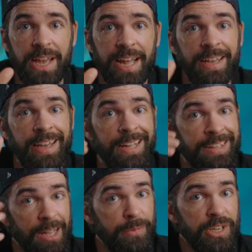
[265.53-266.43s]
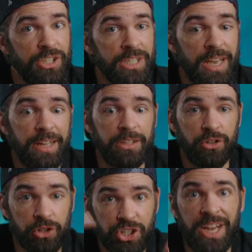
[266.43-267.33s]
And that means that
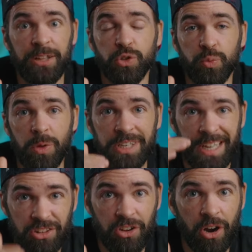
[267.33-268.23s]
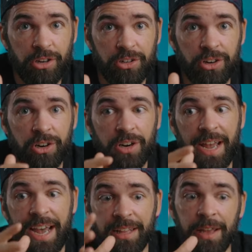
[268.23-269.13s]
your shadows will get darker,
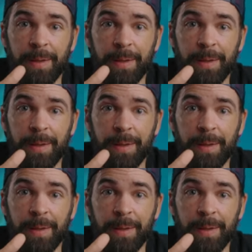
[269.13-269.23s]
and